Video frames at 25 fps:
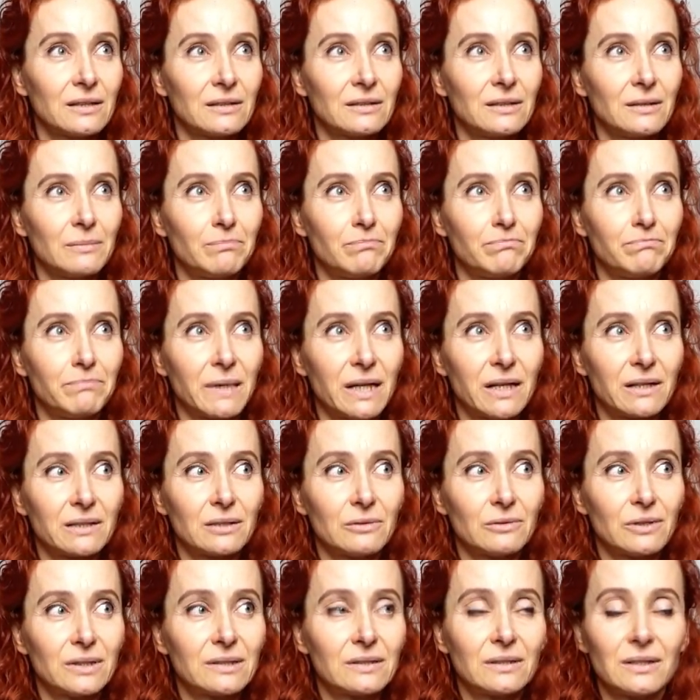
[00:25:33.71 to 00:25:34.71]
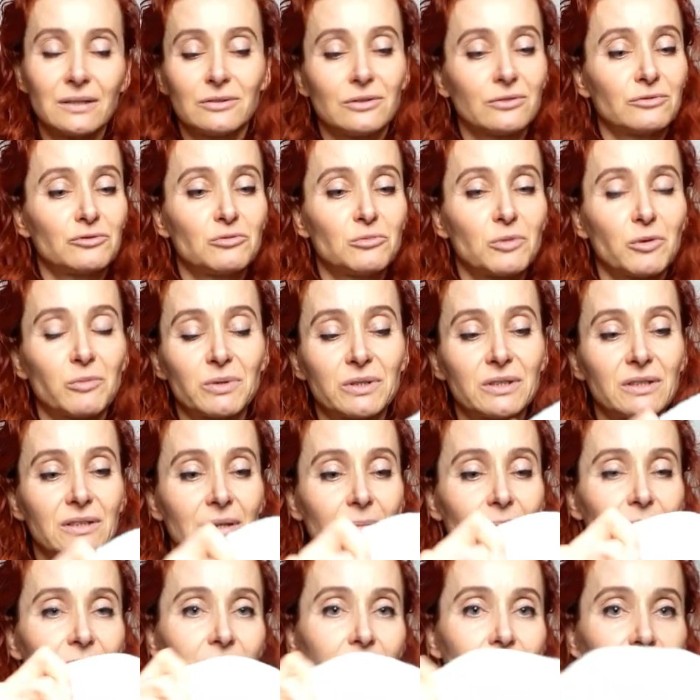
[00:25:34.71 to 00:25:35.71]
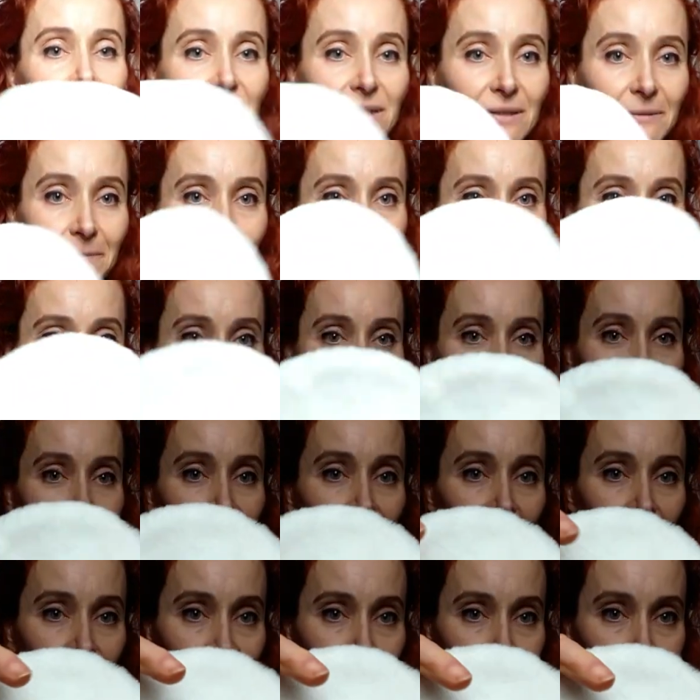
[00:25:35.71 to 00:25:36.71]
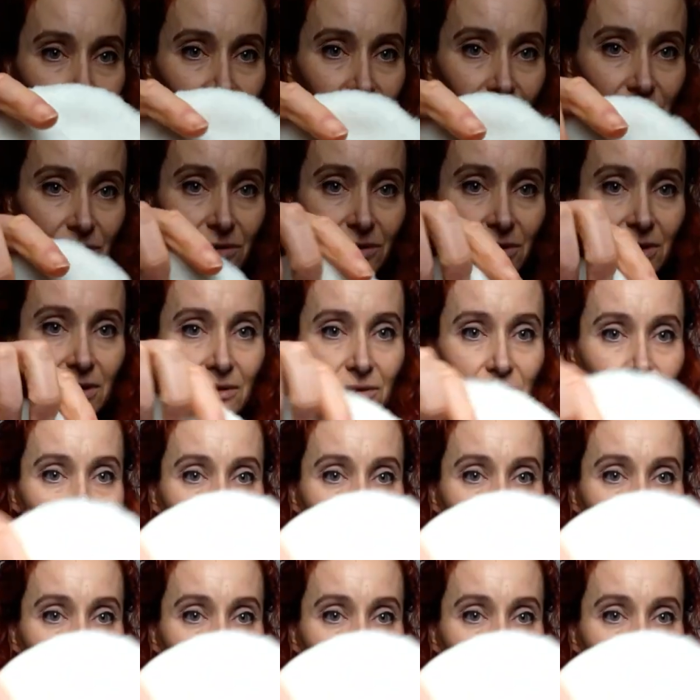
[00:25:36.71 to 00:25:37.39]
The better one, I don't remember the number, but I also used